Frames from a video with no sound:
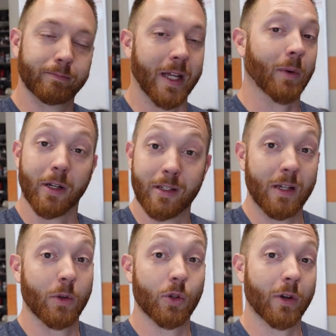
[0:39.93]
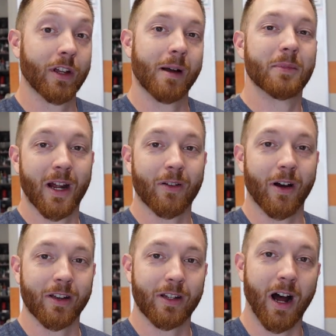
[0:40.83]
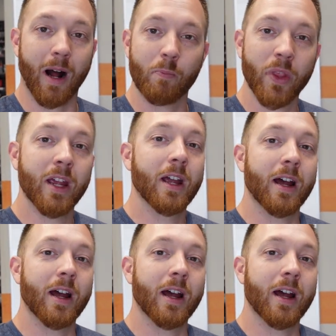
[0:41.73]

and we're going to see which one comes out on top.